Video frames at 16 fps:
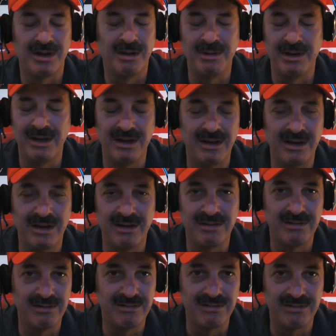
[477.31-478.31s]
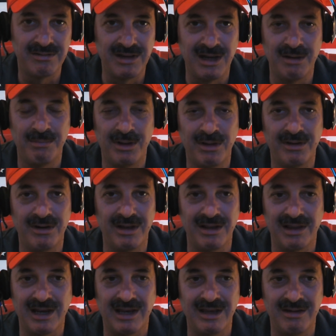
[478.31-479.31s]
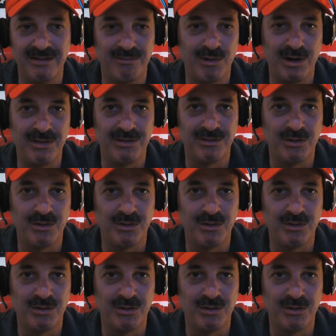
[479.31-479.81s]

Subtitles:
I mean, it's sustainability. Like he read this